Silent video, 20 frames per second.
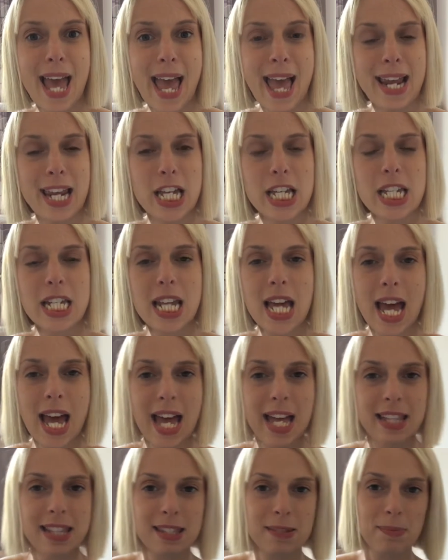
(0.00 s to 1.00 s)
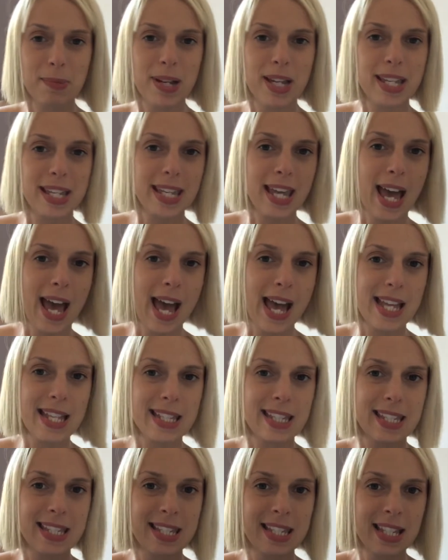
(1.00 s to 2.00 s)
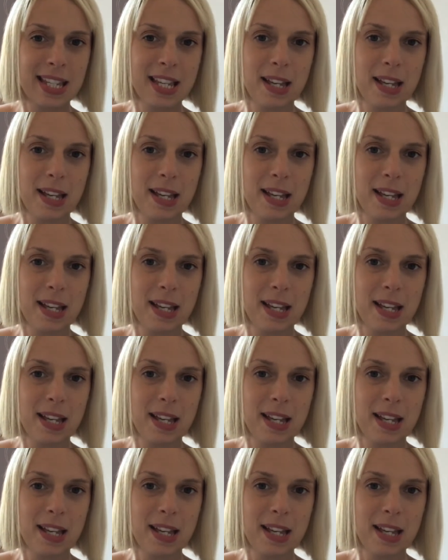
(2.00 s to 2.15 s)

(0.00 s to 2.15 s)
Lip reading: Helen, and my cat,